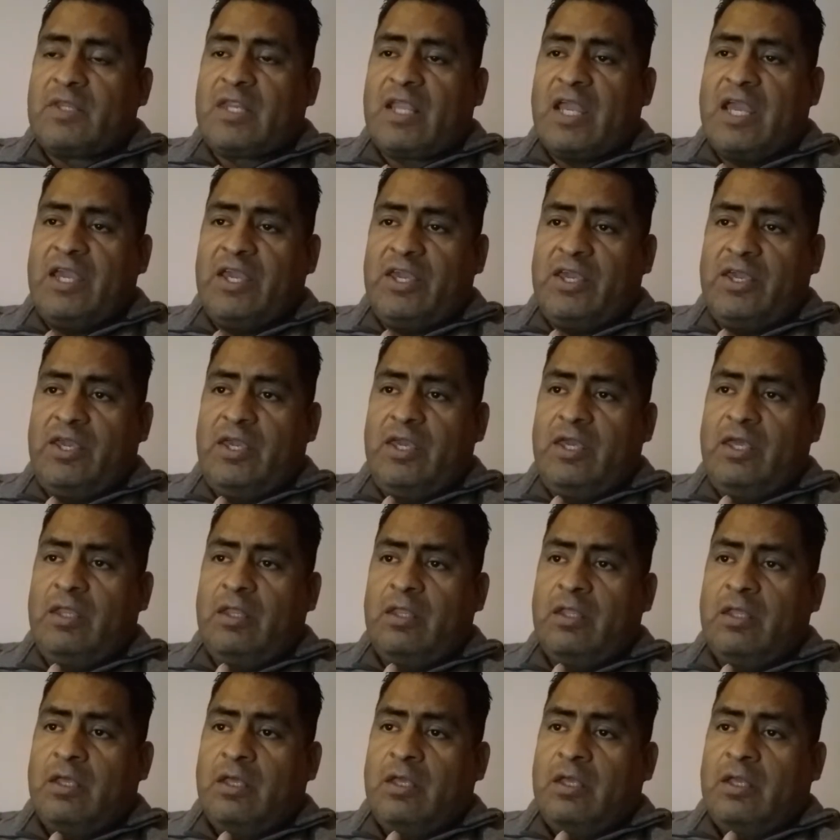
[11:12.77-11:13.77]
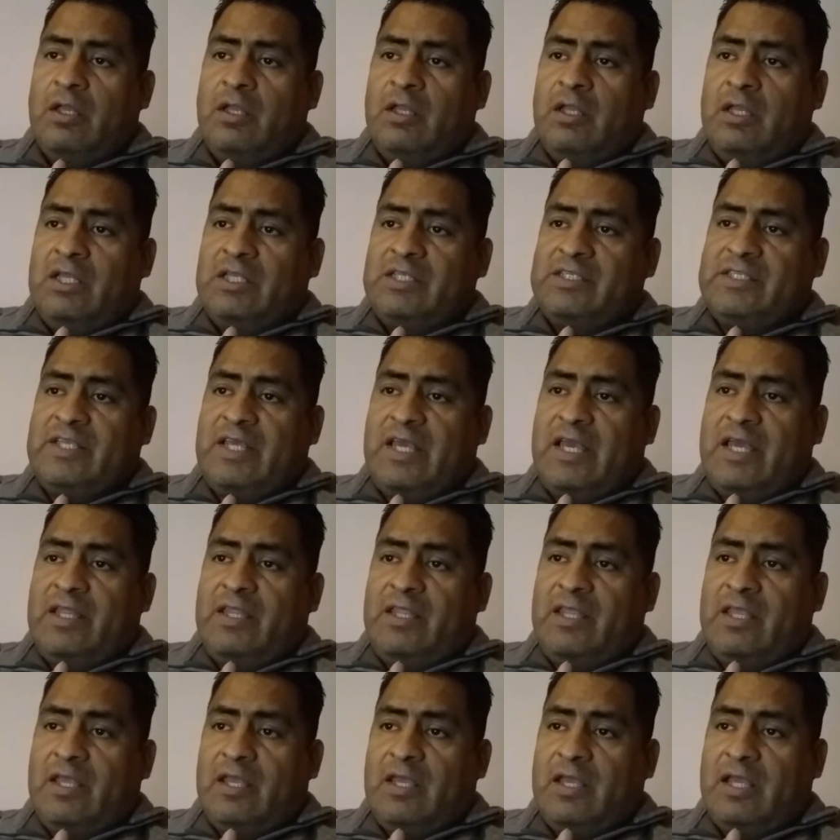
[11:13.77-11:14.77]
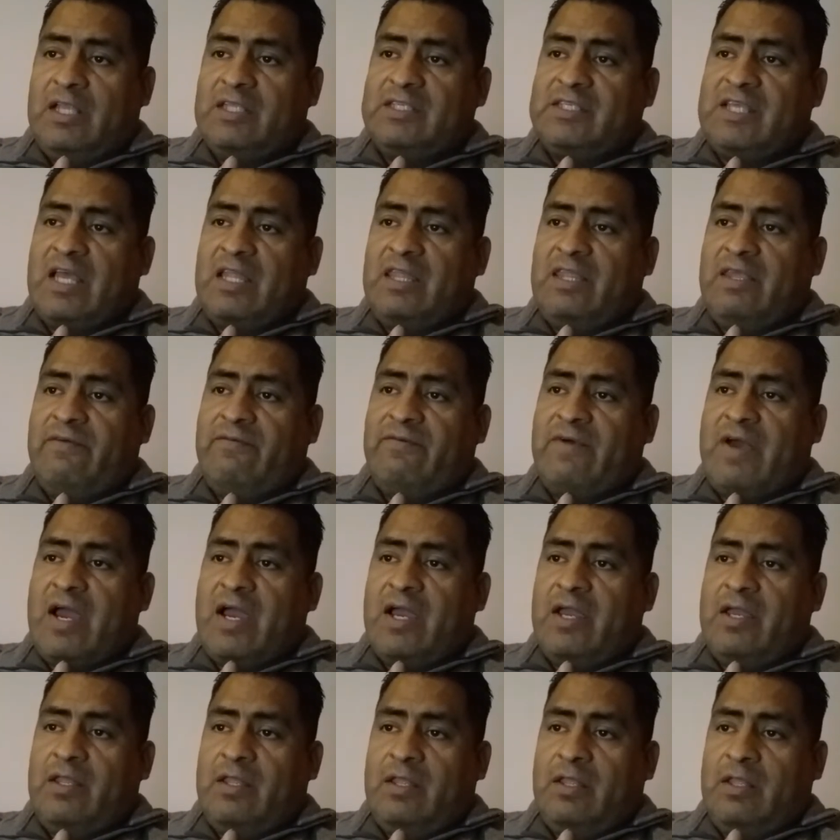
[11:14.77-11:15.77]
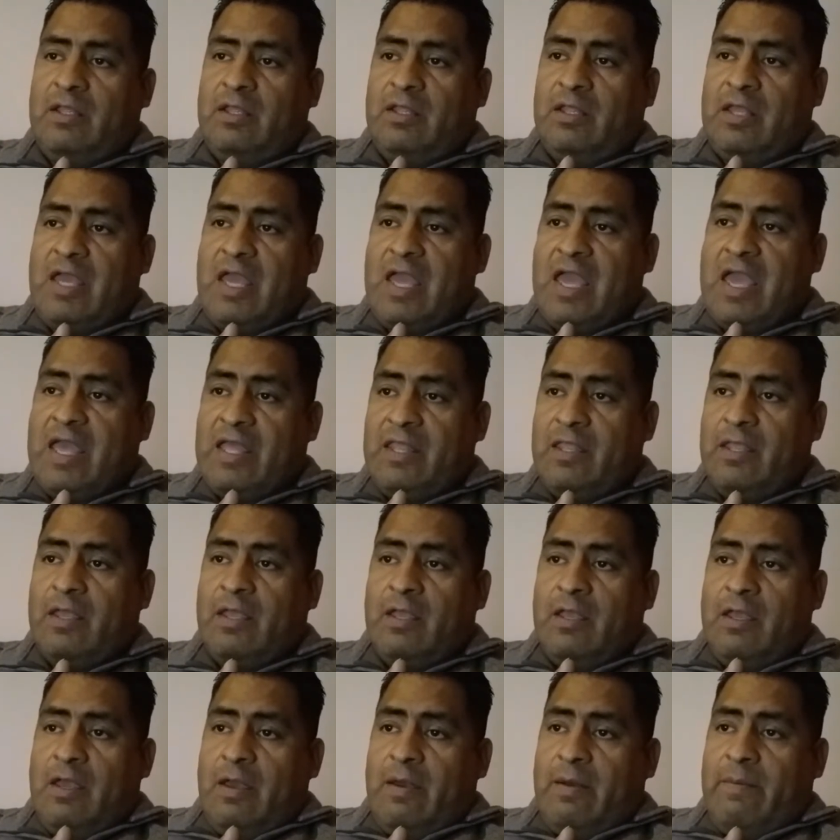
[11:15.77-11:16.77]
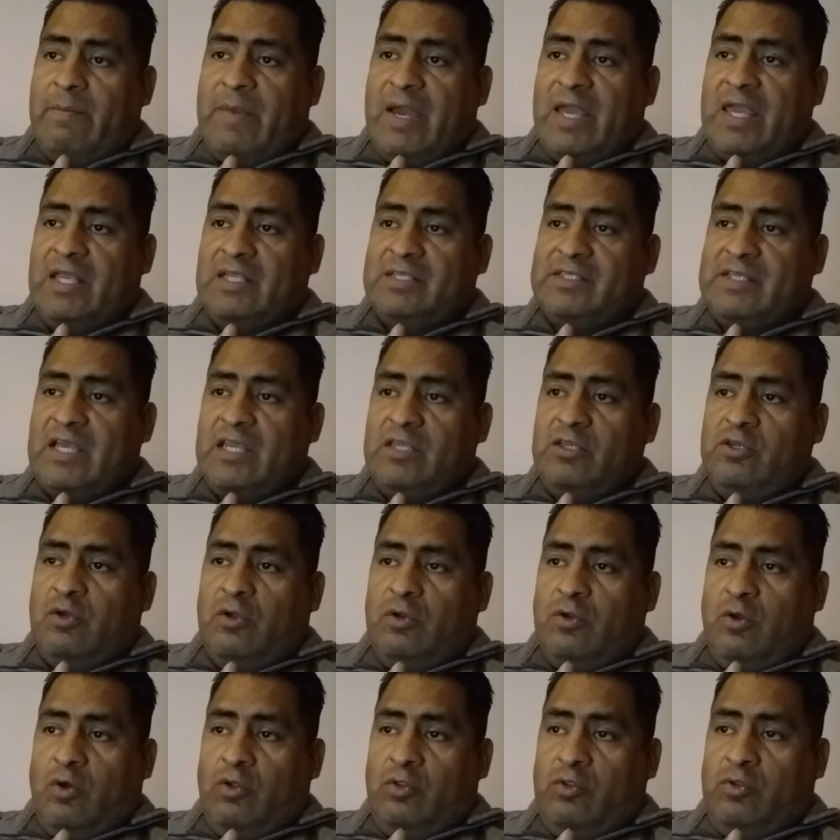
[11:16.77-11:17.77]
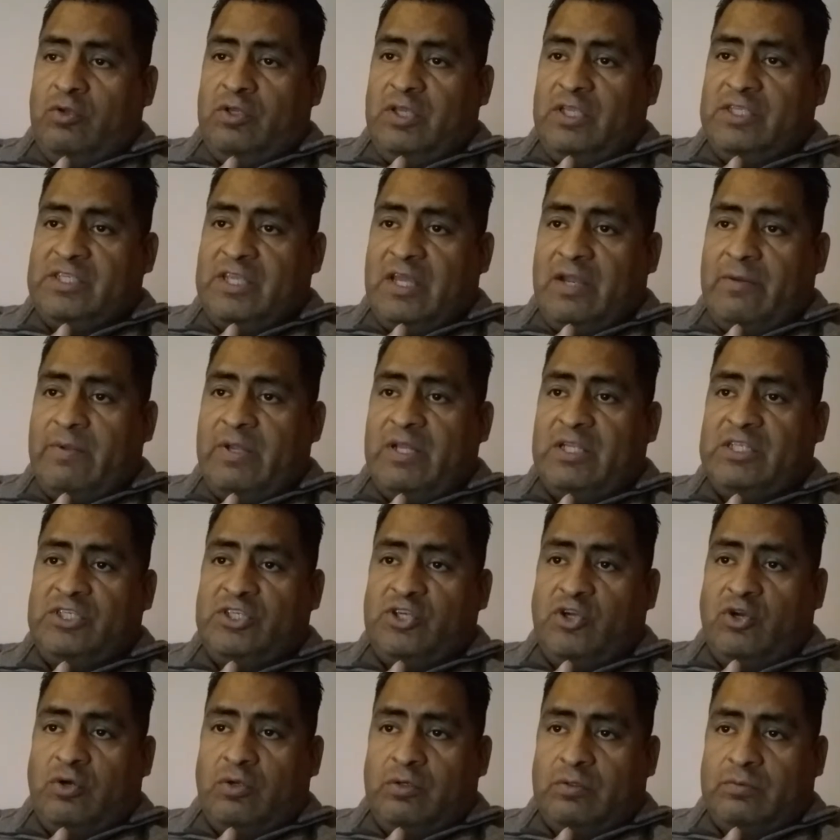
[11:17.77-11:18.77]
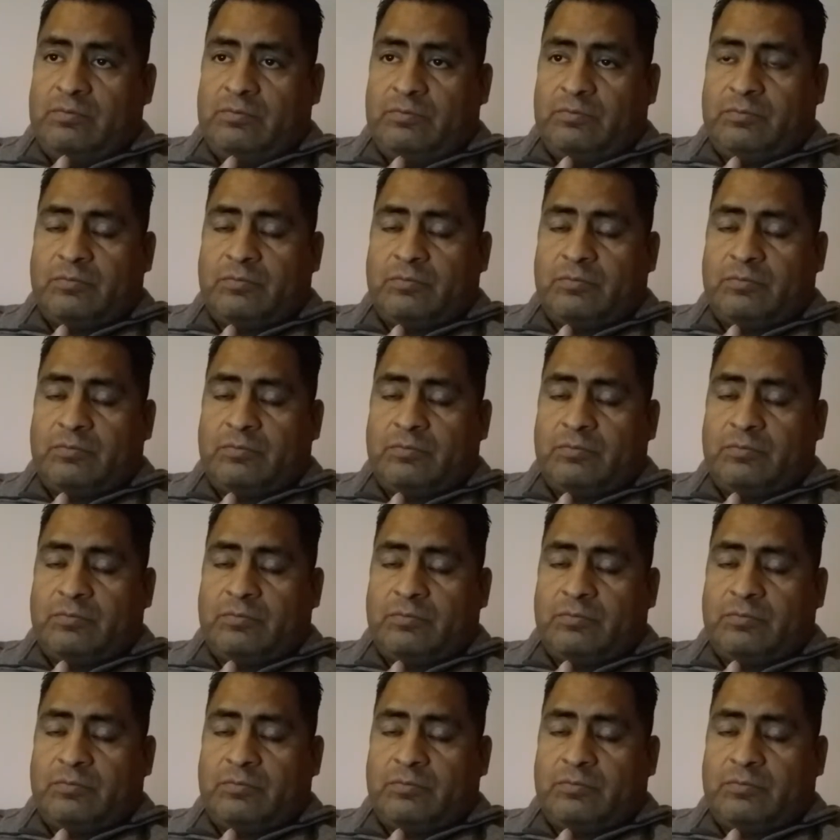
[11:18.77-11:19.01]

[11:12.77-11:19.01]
And he sent and sanctified it by his angel unto his servant John.